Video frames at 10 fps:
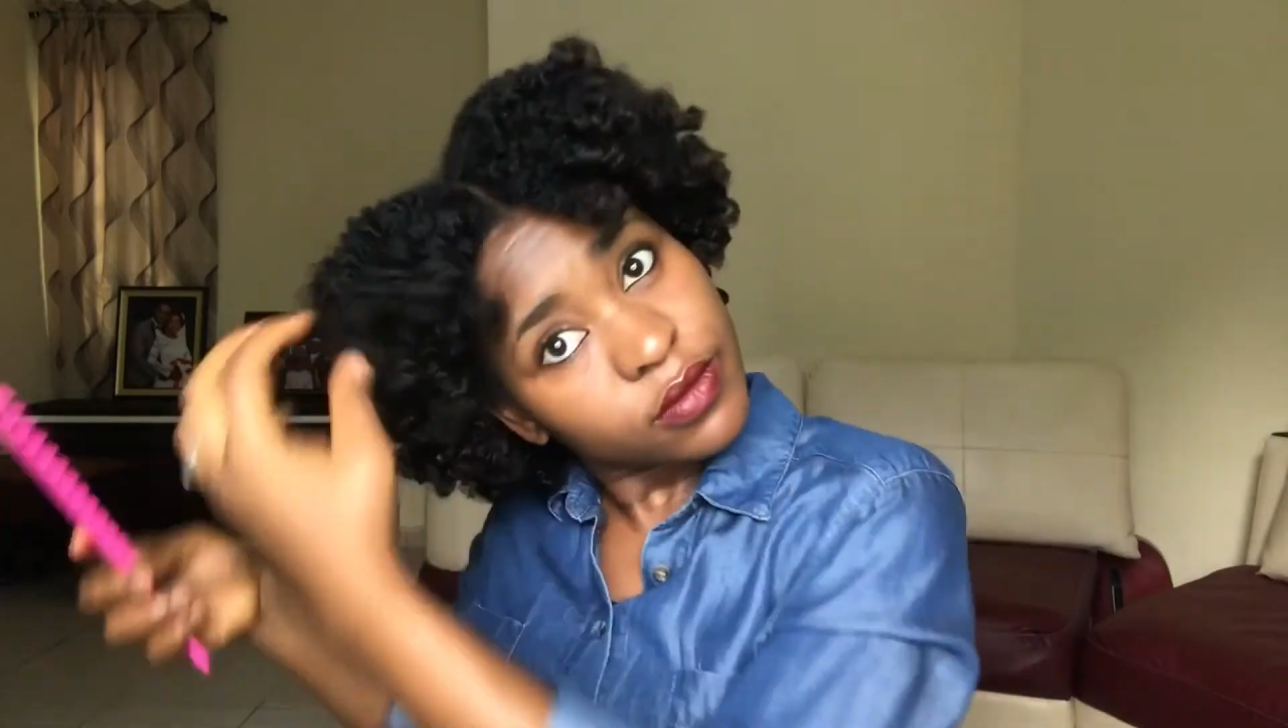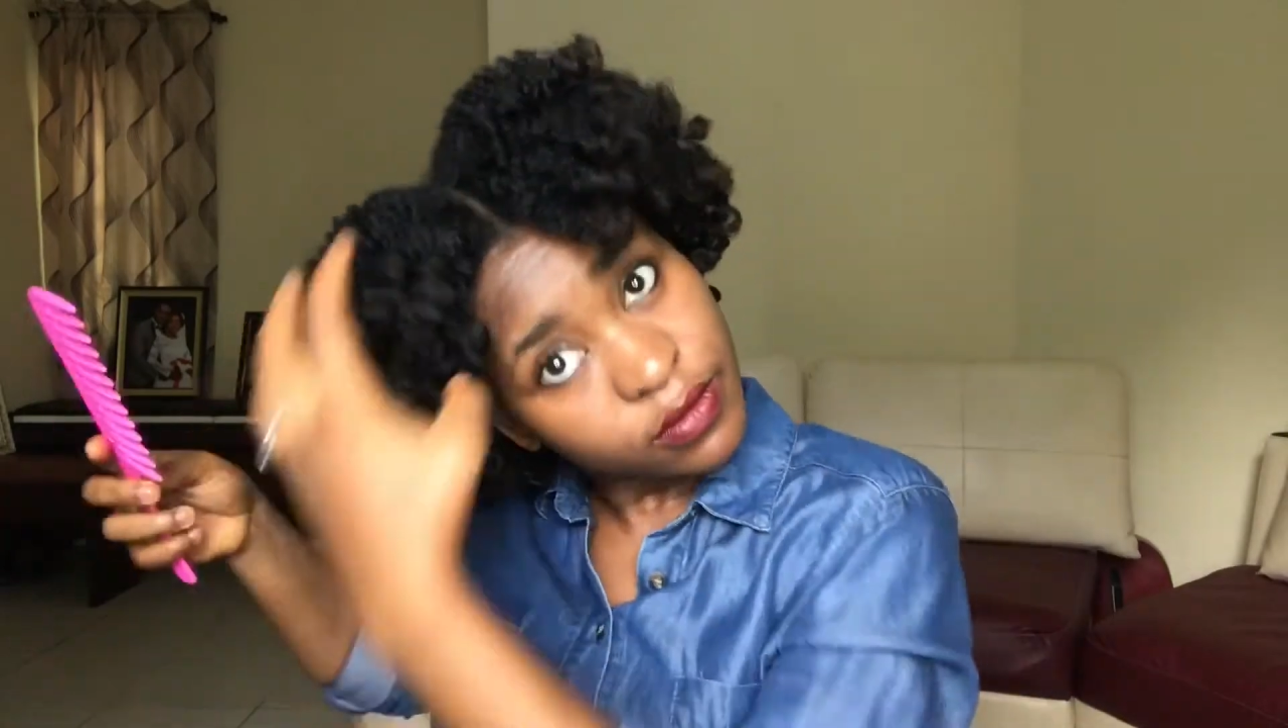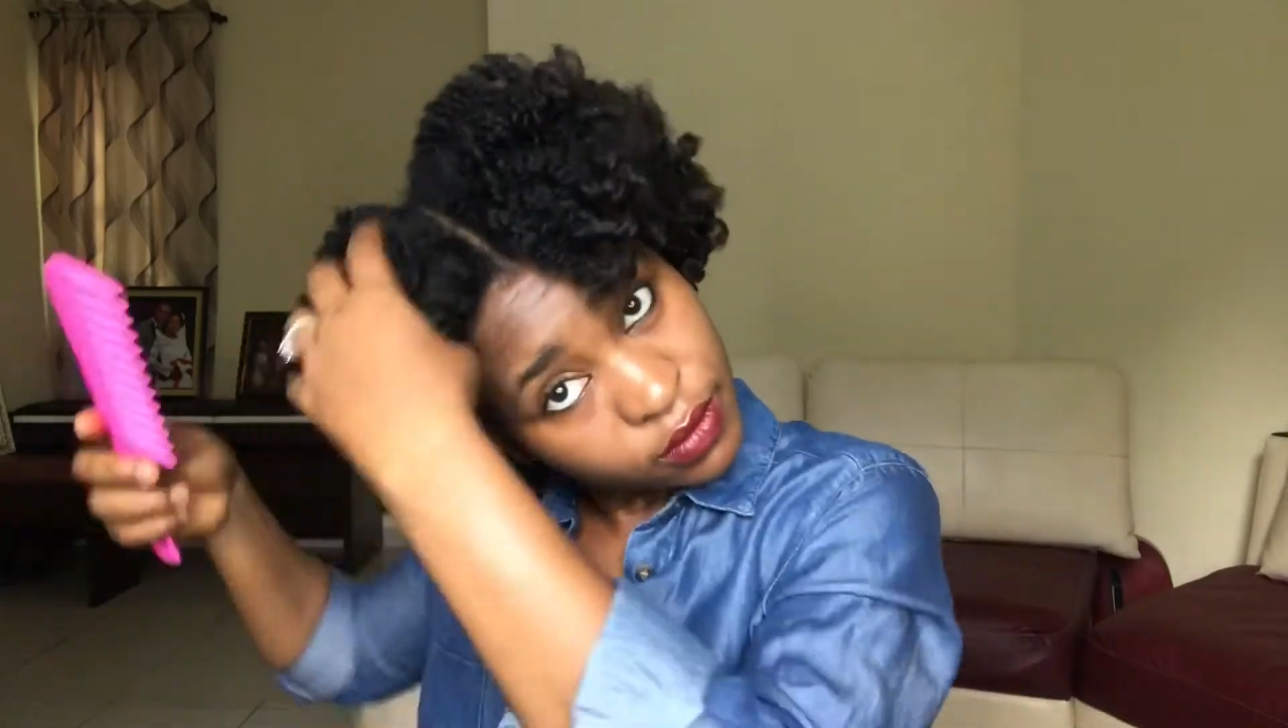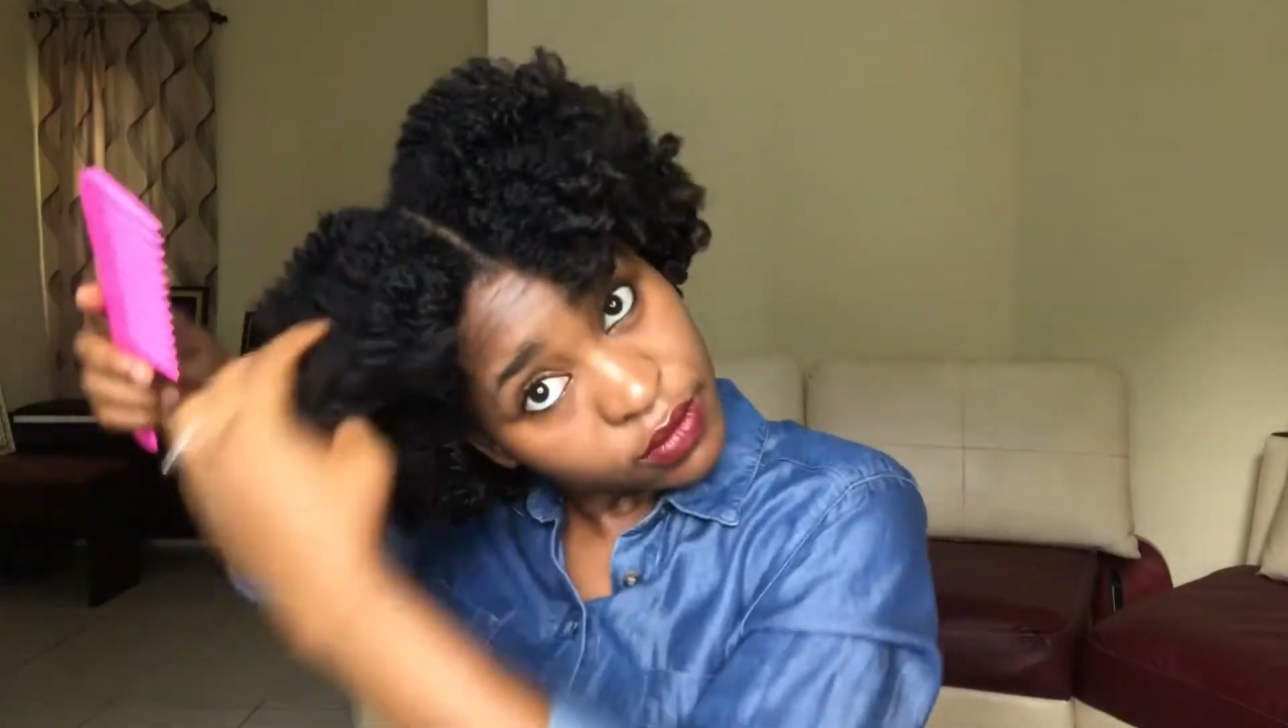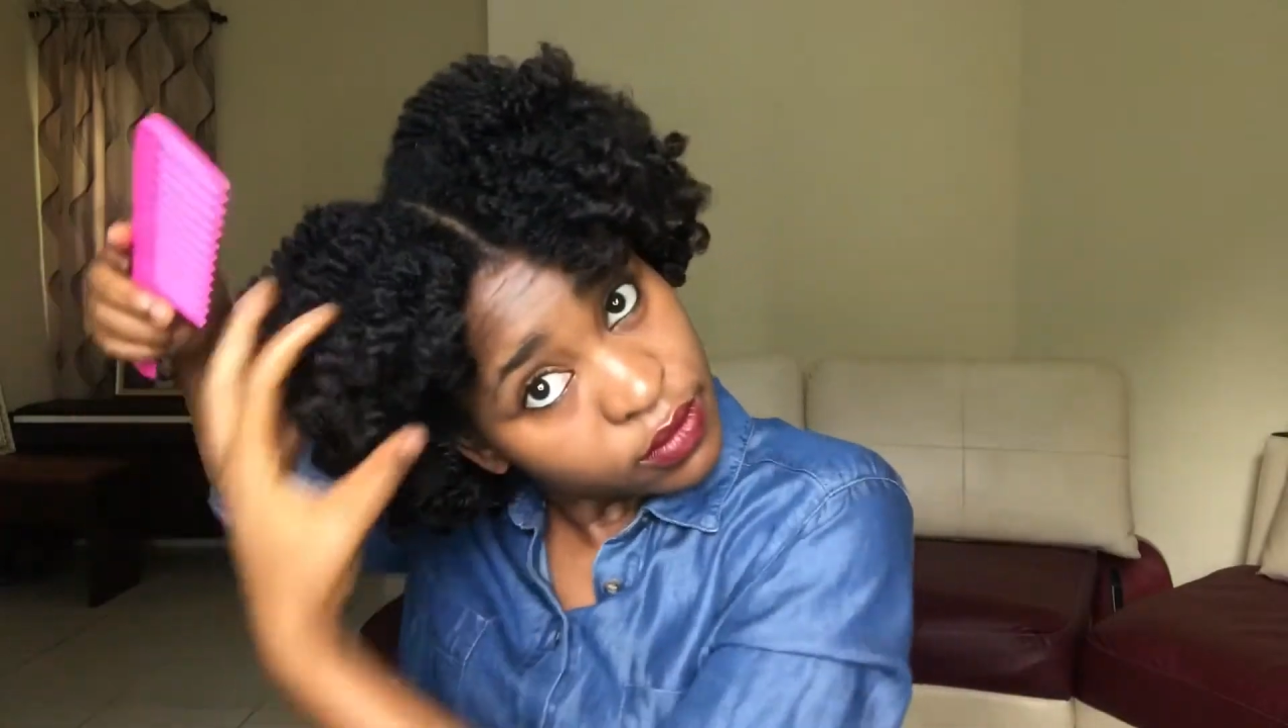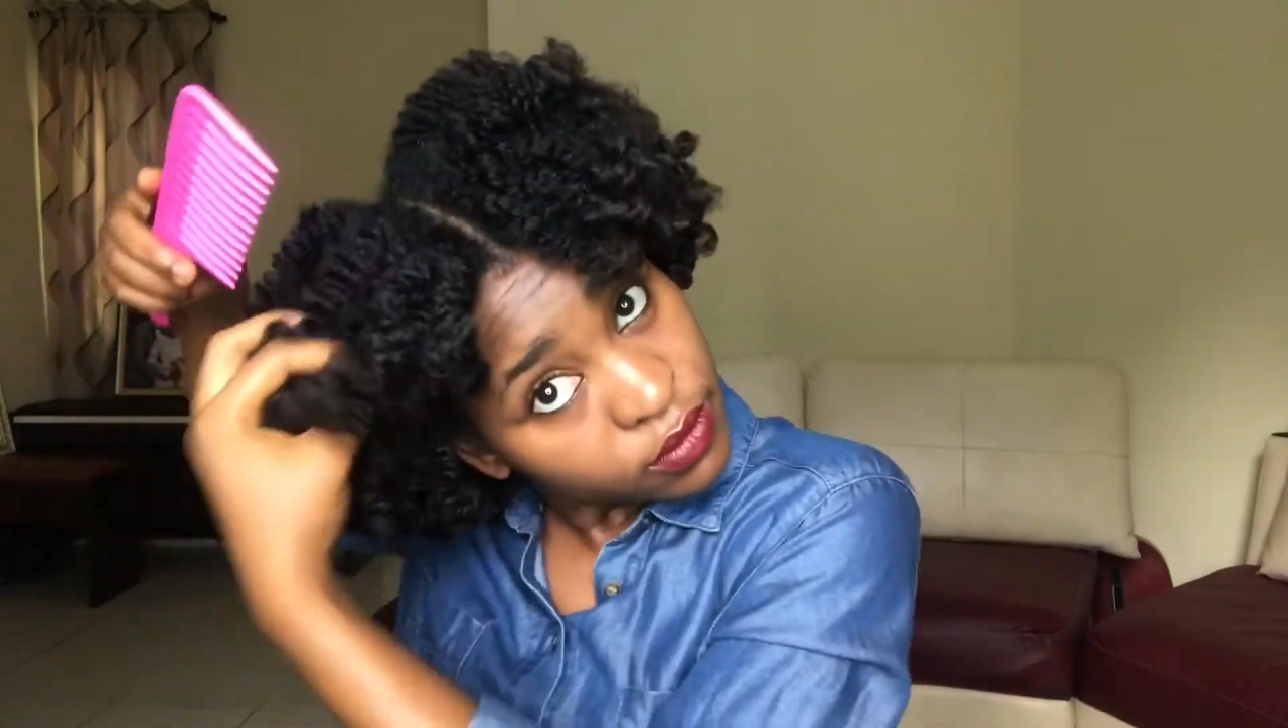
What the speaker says: curls